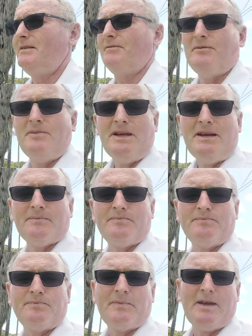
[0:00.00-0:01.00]
it from there.
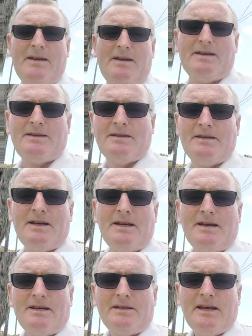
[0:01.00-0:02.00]

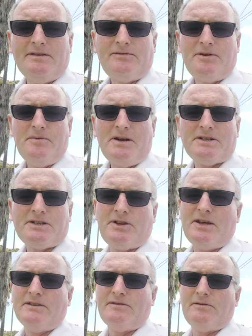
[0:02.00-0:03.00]
Thanks very much.
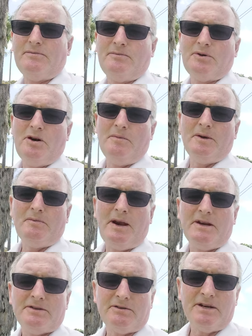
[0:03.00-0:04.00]
Thanks from Brian
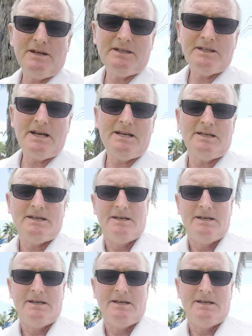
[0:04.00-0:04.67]
McManus Real Estate